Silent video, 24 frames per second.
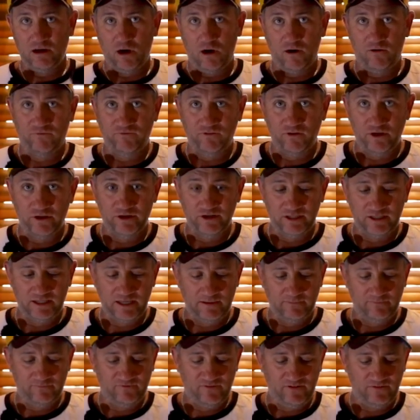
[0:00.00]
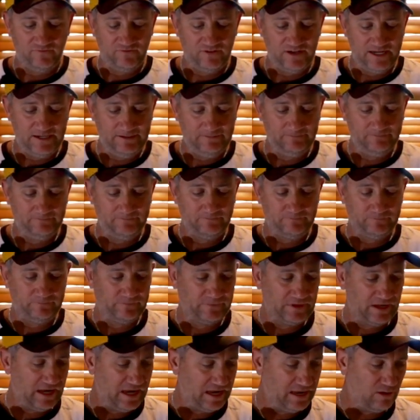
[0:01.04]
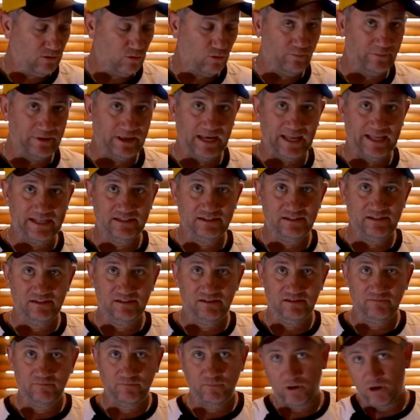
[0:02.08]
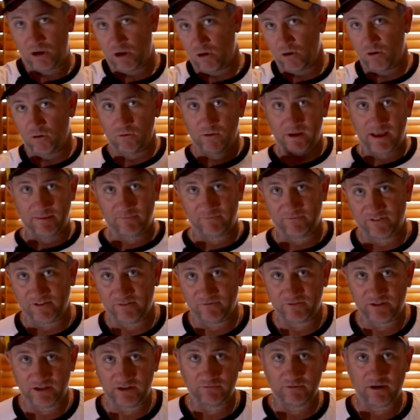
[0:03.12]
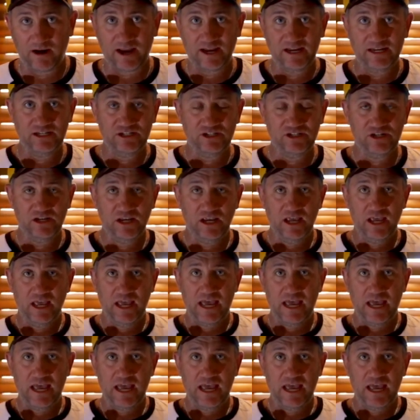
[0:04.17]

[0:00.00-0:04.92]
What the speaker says: offloading the M50 and all my lenses, my whole M50 range,